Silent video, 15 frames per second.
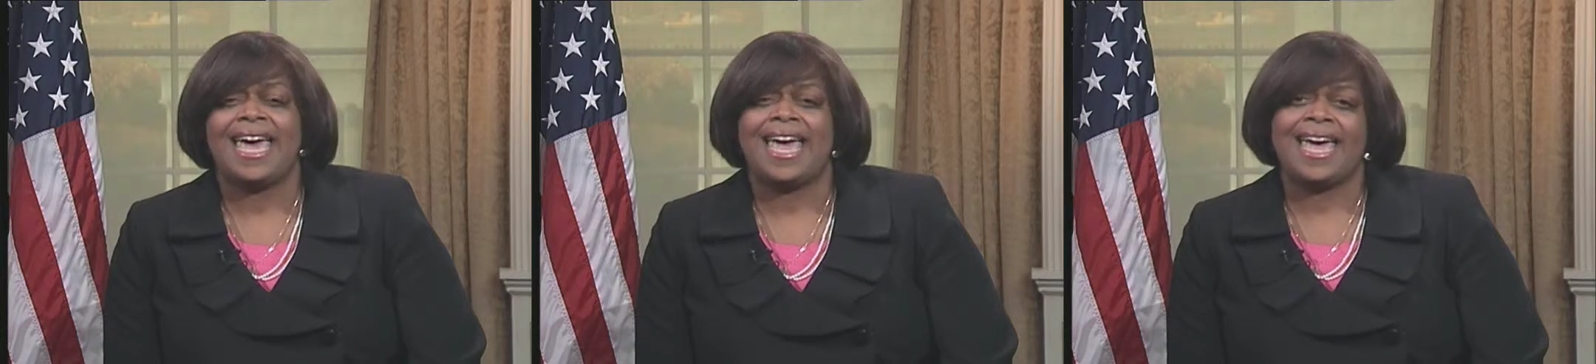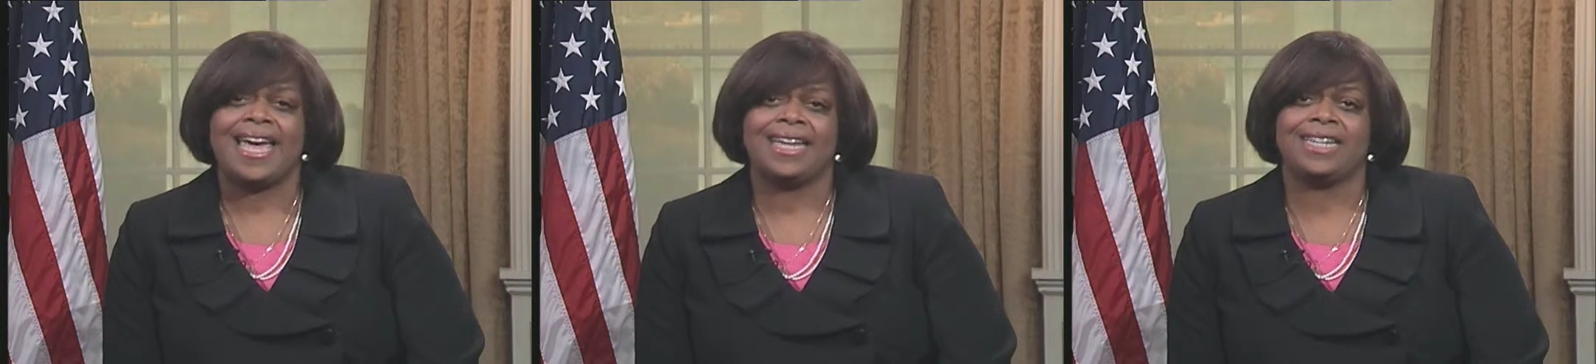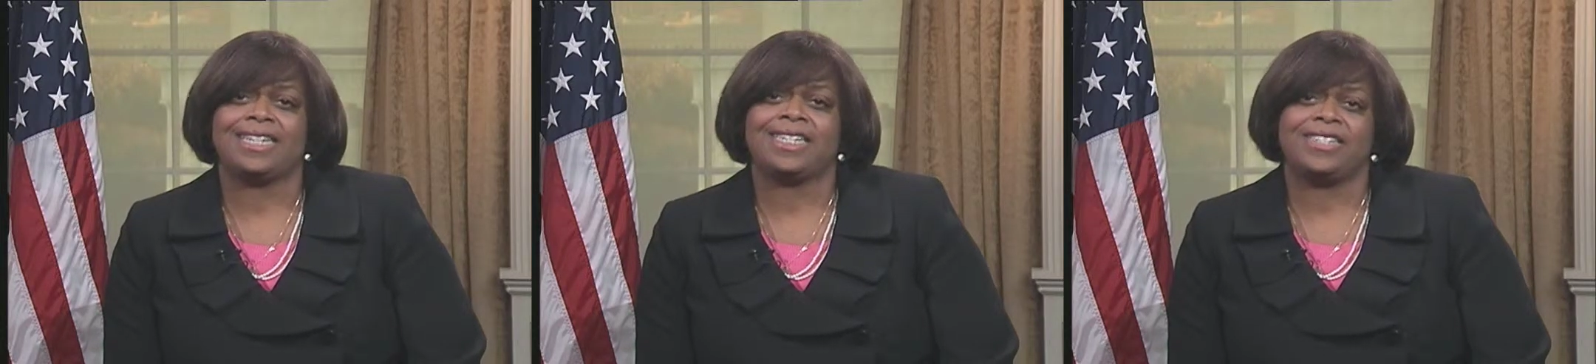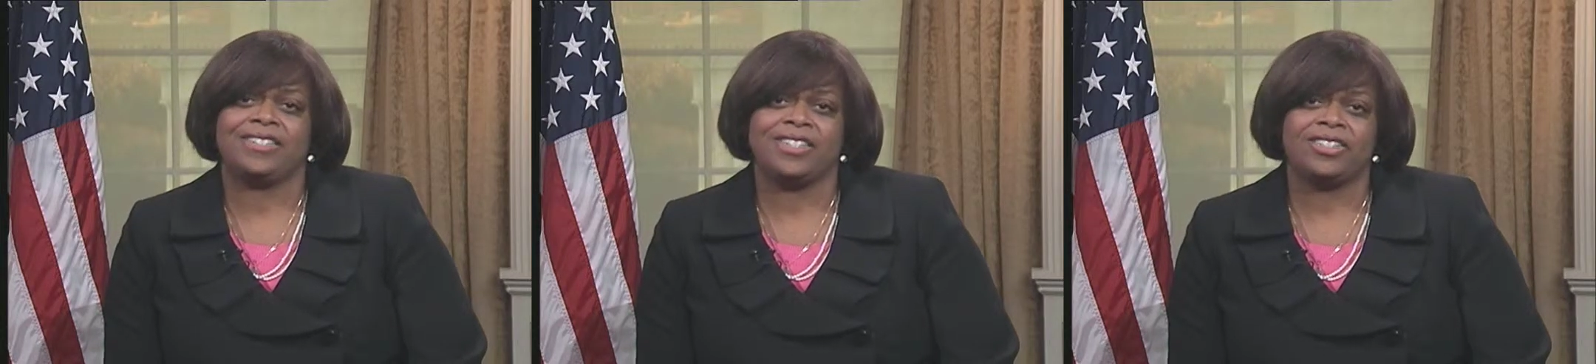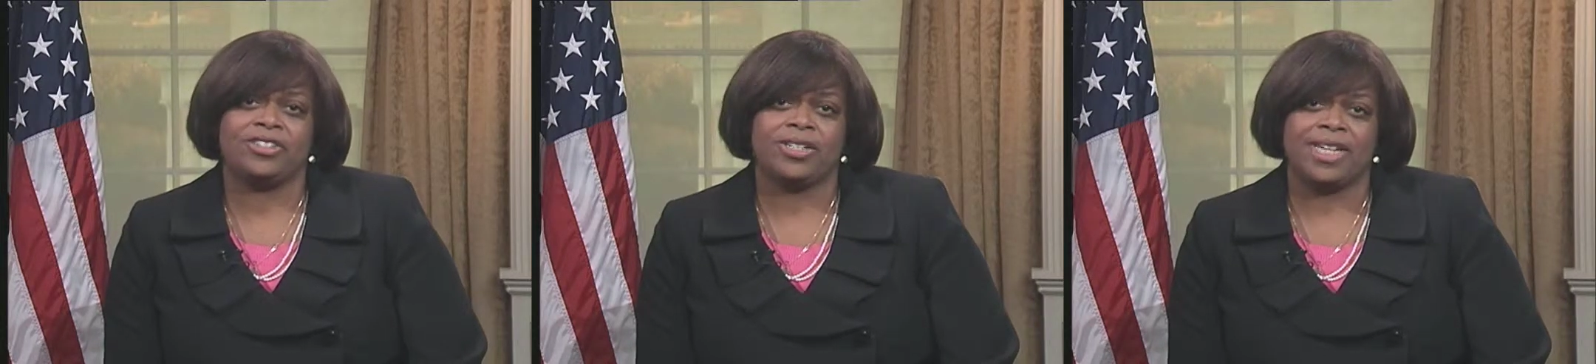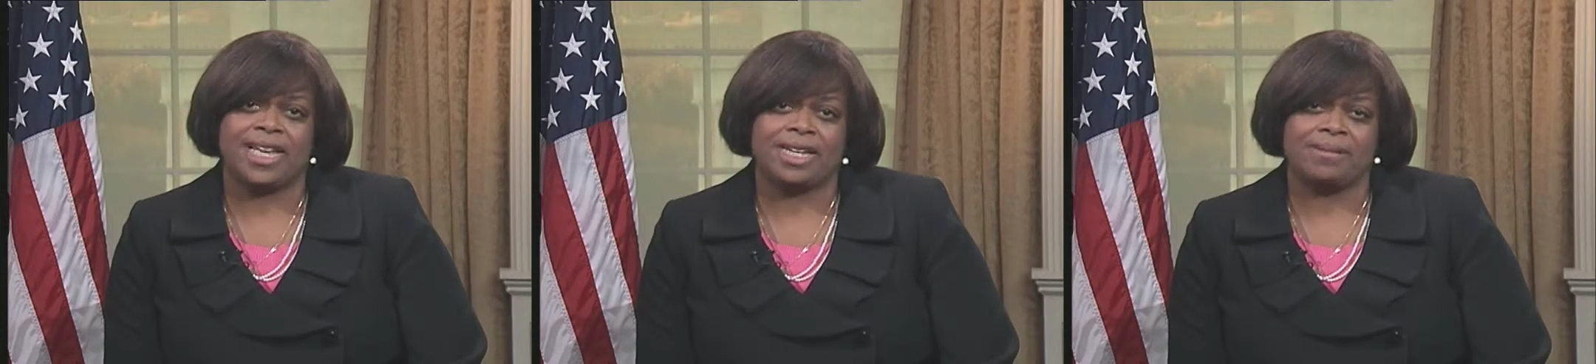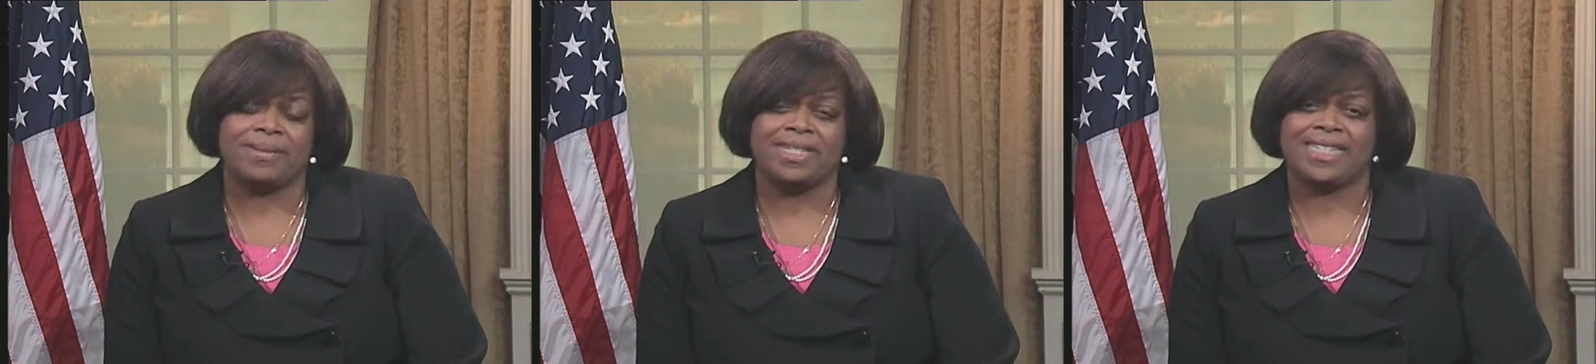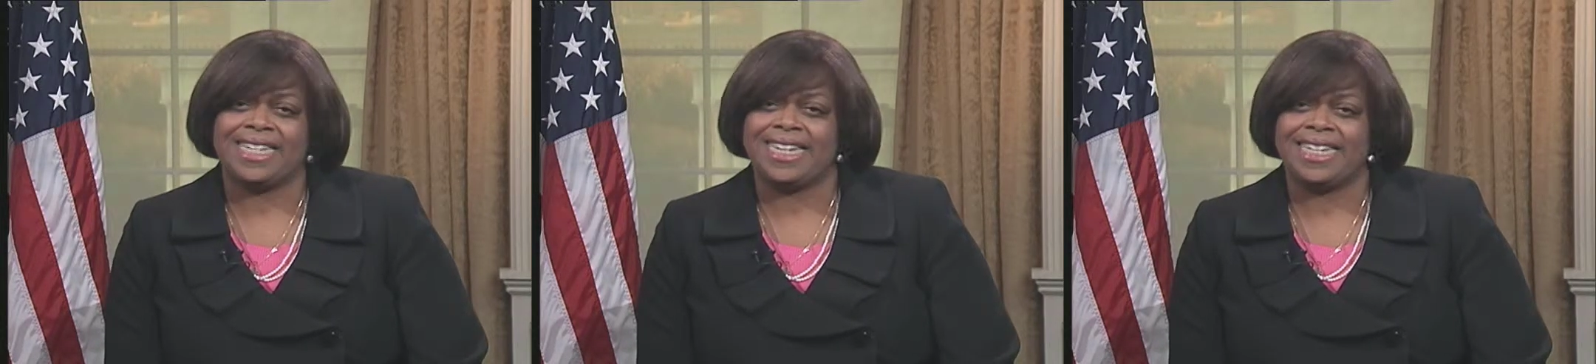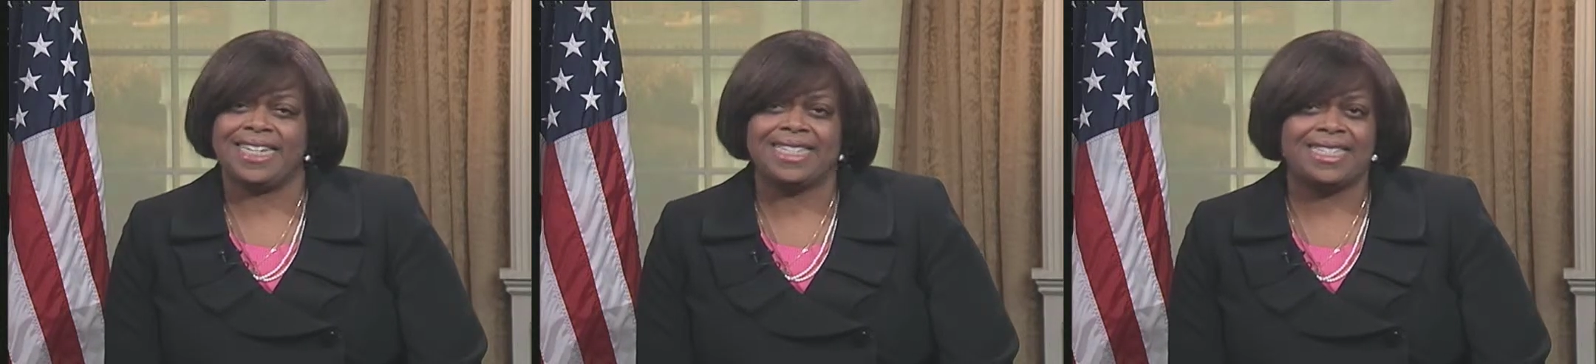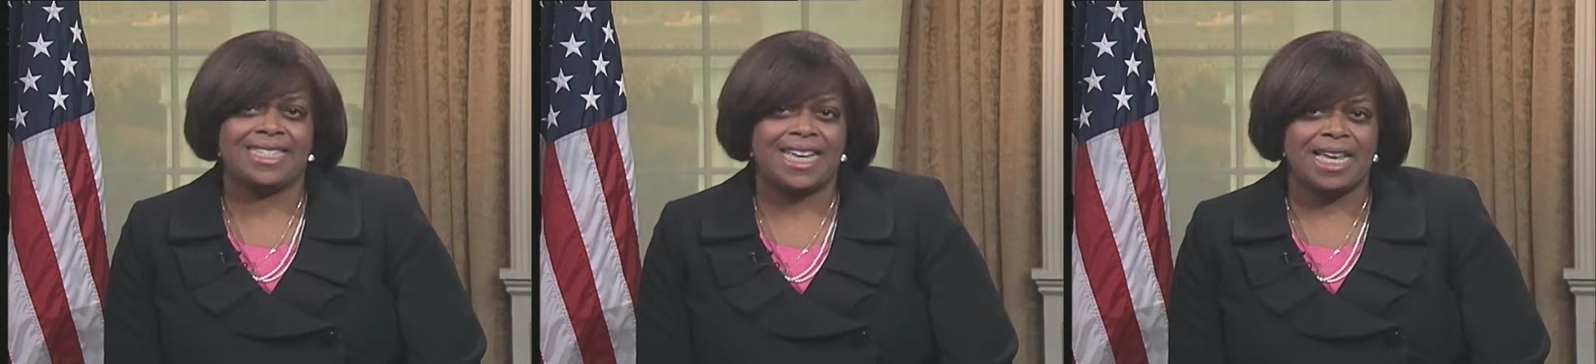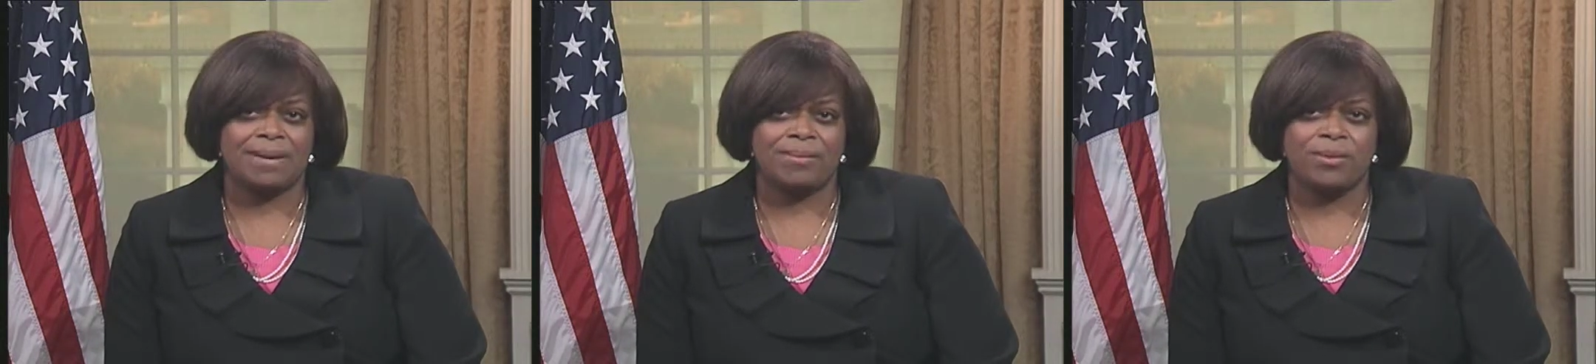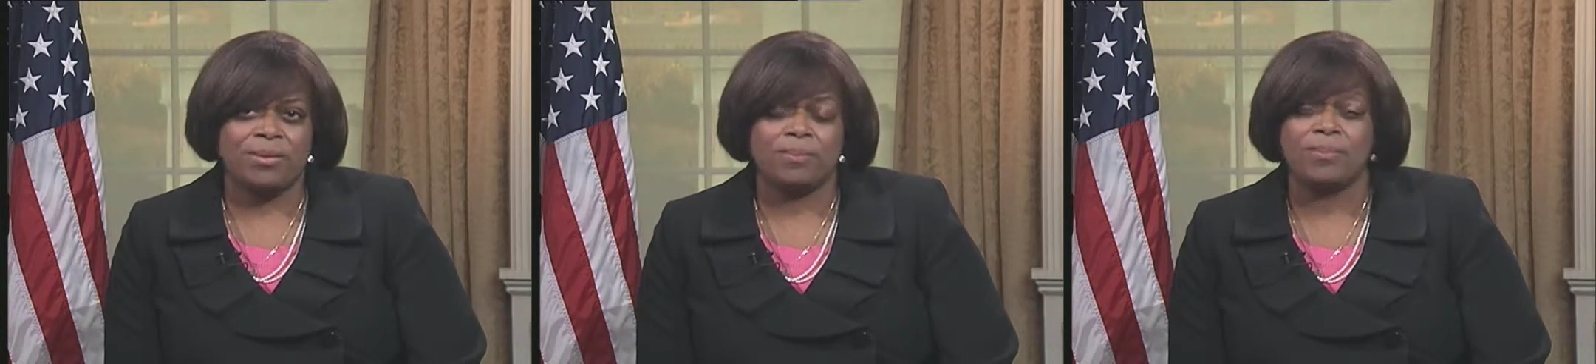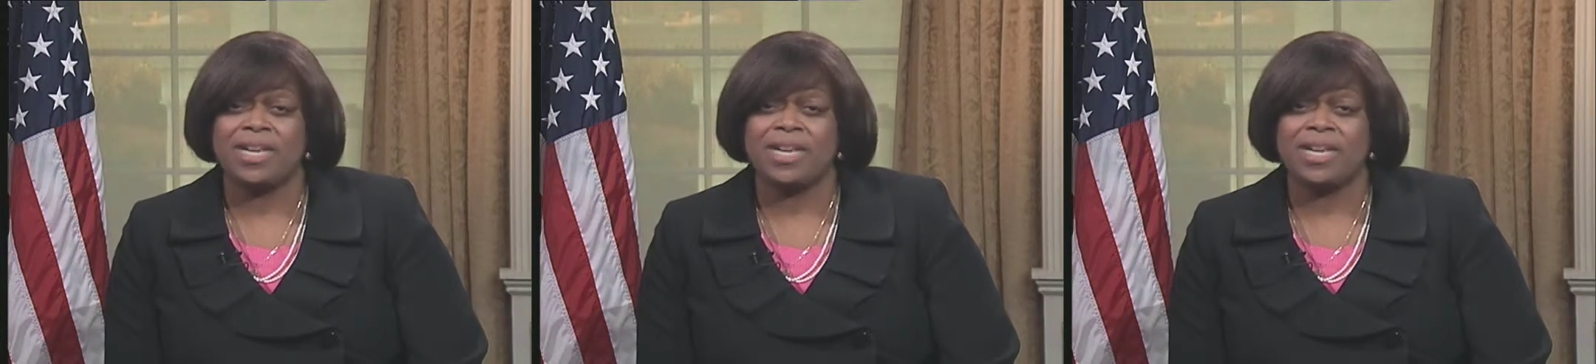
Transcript: and an essential element to any stable,